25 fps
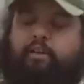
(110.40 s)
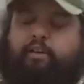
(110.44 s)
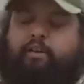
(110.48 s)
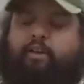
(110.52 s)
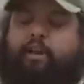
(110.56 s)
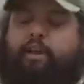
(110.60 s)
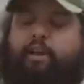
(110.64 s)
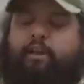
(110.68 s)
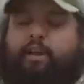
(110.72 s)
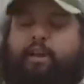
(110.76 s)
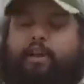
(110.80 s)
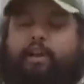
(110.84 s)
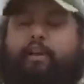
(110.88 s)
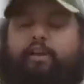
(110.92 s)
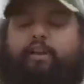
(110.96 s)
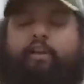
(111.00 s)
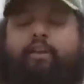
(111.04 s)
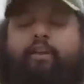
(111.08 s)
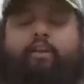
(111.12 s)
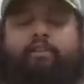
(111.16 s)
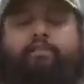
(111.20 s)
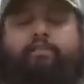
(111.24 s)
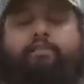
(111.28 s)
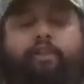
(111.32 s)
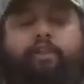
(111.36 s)
All right,
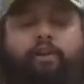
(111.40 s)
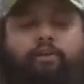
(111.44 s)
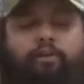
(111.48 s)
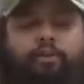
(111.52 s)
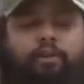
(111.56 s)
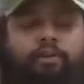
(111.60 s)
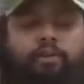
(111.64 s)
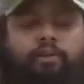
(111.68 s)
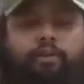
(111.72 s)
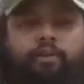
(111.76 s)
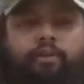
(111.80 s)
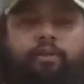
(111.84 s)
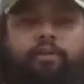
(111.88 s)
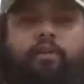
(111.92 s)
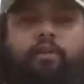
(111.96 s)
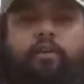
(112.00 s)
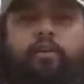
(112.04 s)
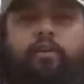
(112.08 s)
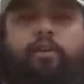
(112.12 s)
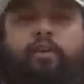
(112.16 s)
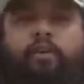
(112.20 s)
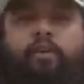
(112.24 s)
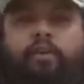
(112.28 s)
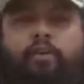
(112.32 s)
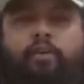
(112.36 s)
so
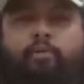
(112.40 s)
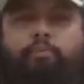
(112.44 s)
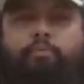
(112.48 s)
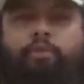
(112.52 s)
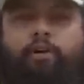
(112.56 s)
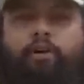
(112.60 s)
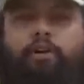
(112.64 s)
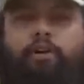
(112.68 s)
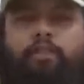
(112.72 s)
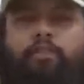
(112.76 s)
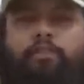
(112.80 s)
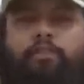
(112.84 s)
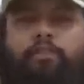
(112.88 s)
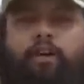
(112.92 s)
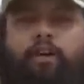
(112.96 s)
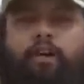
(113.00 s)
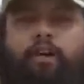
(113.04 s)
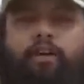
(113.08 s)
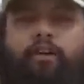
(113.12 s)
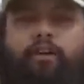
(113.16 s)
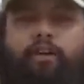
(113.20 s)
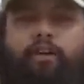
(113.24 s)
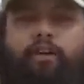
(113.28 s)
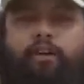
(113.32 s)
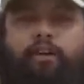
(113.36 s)
part of the
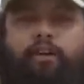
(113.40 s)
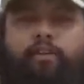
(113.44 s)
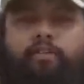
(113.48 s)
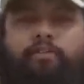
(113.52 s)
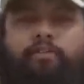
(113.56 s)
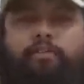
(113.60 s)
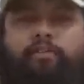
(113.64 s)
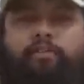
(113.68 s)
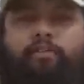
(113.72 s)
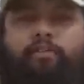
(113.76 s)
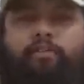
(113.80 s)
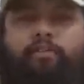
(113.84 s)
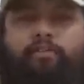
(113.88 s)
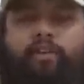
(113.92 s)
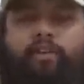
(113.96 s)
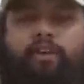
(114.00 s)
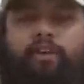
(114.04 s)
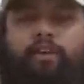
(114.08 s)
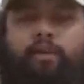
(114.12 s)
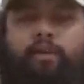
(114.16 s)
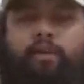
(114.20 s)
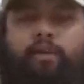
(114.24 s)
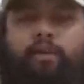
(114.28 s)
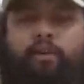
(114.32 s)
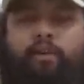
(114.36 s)
talk is this is
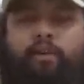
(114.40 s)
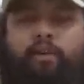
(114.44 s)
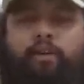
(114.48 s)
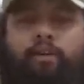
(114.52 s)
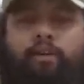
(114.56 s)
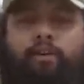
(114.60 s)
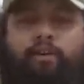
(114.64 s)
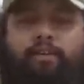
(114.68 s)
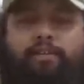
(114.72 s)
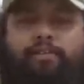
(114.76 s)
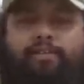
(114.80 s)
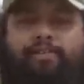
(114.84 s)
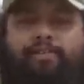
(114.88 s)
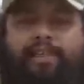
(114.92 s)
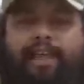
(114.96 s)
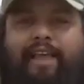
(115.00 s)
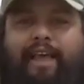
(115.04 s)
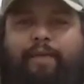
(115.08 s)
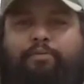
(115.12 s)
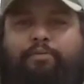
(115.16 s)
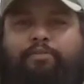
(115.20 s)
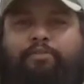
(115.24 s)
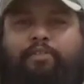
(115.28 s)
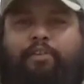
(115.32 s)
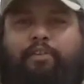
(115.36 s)
the
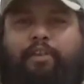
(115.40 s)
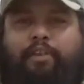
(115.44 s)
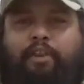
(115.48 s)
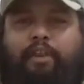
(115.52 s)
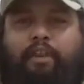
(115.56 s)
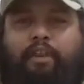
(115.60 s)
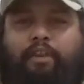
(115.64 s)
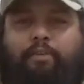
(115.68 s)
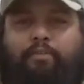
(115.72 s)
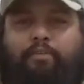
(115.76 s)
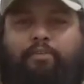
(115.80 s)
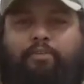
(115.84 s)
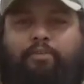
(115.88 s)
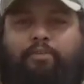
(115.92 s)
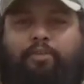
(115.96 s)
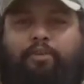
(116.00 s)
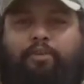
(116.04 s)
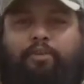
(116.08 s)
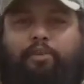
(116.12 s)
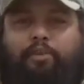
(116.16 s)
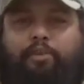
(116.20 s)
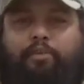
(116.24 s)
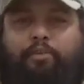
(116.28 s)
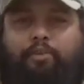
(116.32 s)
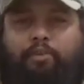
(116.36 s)
Slab City
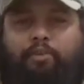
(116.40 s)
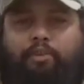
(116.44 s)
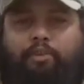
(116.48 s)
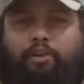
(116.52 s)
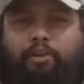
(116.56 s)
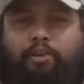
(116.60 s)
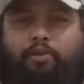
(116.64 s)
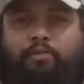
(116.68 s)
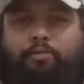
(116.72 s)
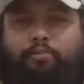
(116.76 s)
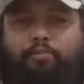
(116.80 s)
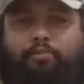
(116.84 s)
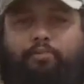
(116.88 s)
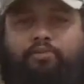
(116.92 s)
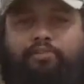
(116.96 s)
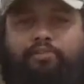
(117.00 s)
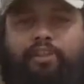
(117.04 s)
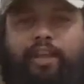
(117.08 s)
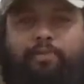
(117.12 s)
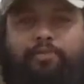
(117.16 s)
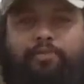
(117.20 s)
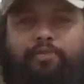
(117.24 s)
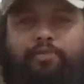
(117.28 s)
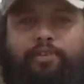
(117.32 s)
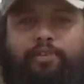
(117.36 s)
return, or
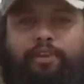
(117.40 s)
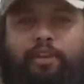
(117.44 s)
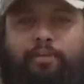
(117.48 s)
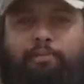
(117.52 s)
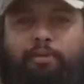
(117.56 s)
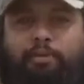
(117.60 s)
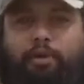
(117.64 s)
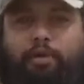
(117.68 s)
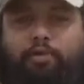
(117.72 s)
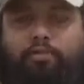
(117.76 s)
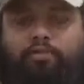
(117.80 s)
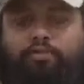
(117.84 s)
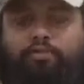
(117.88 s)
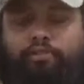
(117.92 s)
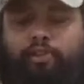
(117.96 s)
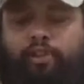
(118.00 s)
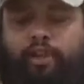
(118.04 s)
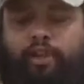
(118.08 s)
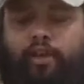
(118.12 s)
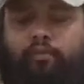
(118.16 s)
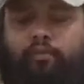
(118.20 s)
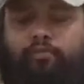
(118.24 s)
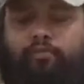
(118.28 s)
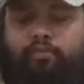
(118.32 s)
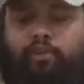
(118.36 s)
Slab City post
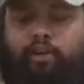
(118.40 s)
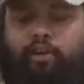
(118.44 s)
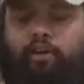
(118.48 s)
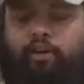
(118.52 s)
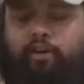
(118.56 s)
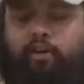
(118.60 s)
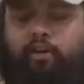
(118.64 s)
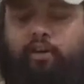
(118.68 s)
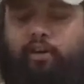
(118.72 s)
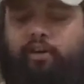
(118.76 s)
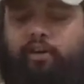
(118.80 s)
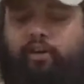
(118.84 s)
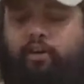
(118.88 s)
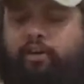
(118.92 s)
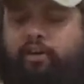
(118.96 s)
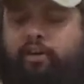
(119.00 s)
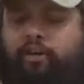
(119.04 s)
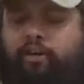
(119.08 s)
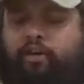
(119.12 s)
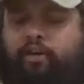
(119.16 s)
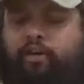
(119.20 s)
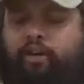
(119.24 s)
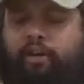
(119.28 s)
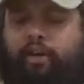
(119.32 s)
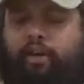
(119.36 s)
knife talk.
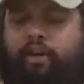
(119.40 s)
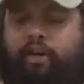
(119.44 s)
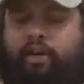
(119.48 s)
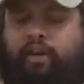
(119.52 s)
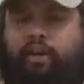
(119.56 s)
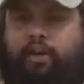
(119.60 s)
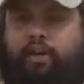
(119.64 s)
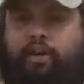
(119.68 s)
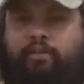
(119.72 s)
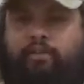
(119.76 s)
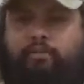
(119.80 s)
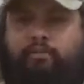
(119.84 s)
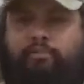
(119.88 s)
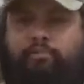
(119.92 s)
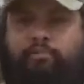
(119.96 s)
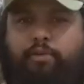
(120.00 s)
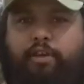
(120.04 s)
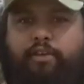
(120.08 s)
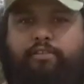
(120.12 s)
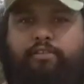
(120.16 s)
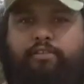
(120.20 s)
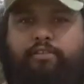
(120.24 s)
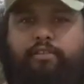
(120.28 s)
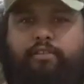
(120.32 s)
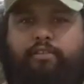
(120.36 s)
And
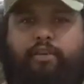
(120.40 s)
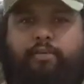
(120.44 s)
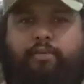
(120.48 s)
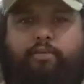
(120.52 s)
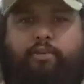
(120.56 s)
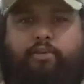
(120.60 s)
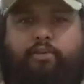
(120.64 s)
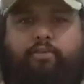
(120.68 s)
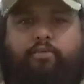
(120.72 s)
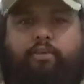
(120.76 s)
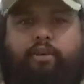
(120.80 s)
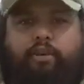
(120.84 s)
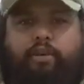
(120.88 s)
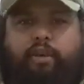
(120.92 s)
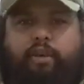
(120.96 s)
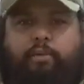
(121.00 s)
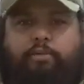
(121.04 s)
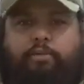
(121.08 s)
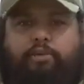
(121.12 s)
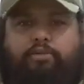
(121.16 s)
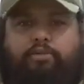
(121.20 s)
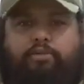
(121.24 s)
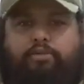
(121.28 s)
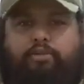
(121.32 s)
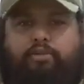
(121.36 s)
basically, real quick, I'm
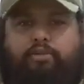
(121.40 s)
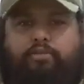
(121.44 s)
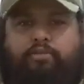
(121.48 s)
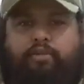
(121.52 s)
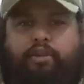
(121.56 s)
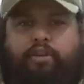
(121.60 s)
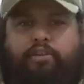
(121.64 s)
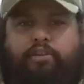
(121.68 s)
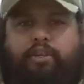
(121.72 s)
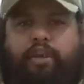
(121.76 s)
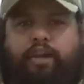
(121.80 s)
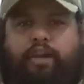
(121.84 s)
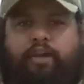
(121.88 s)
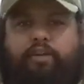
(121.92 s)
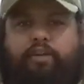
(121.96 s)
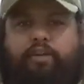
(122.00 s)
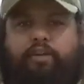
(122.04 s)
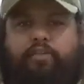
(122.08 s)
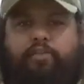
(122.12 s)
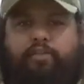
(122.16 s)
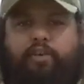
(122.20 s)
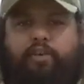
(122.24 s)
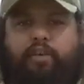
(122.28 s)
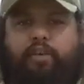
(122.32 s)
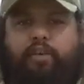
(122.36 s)
gonna do a little rundown
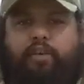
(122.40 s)
of